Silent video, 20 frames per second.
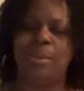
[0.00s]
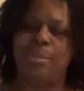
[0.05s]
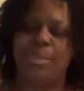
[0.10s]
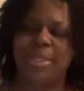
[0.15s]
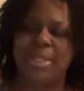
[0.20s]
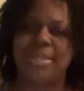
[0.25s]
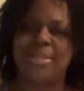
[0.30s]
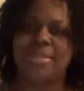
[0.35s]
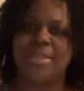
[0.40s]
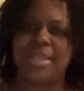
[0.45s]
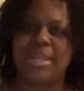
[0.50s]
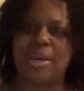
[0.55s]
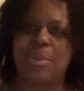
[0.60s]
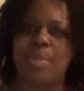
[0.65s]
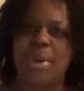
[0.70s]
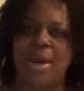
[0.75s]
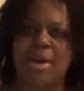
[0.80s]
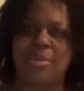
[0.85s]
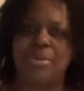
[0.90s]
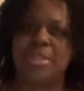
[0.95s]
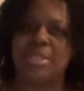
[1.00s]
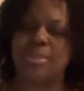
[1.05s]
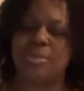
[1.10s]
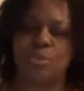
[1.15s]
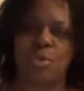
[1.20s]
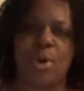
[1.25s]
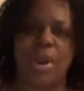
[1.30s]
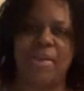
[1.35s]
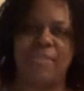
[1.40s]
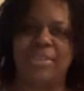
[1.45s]
please think about
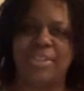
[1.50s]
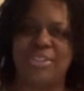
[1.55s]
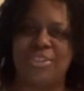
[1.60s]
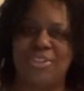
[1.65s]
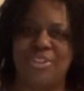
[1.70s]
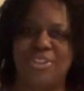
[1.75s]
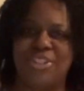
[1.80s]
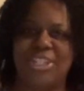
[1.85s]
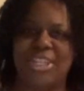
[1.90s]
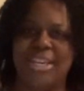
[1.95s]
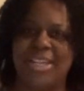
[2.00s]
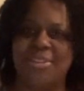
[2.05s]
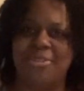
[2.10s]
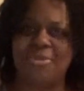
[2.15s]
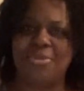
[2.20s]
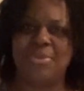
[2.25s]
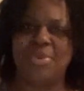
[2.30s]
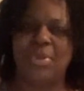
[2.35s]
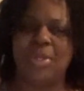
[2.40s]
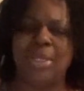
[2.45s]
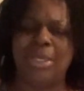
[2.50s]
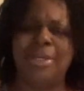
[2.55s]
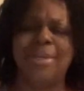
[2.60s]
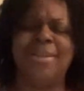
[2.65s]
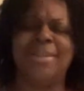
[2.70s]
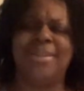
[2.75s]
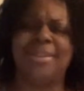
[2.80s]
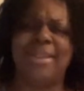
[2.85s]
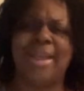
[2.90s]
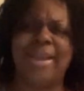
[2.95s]
subscribing to the channel,
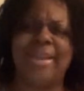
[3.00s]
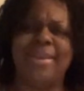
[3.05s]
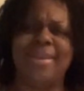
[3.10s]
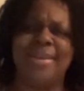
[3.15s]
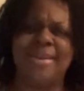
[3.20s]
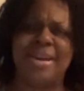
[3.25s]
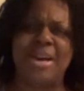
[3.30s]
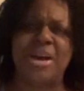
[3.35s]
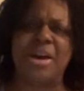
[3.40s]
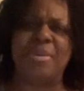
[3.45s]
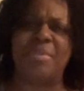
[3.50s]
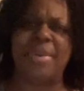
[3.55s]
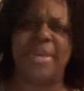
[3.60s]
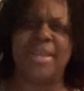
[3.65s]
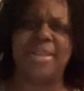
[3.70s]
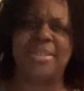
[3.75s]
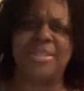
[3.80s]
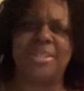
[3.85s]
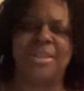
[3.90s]
like and comment.